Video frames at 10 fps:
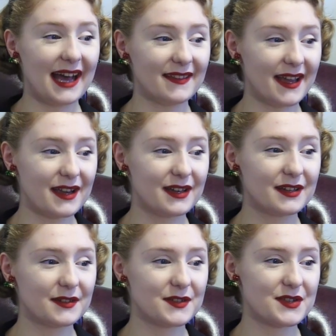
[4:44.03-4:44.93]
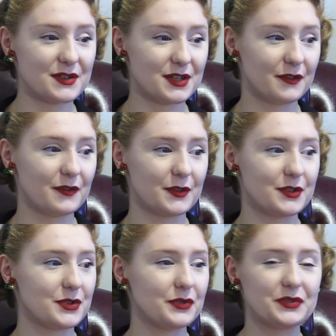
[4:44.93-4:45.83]
I like searching for
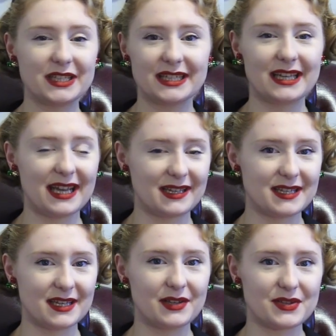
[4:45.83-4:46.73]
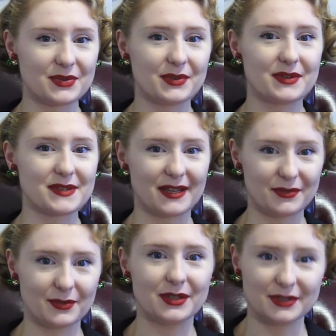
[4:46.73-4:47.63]
jewelry in antique stores
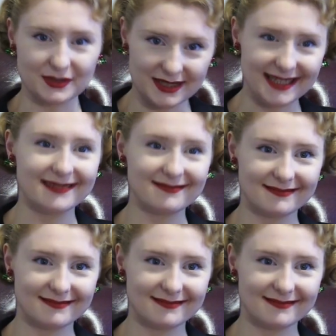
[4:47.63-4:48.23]
and real eh,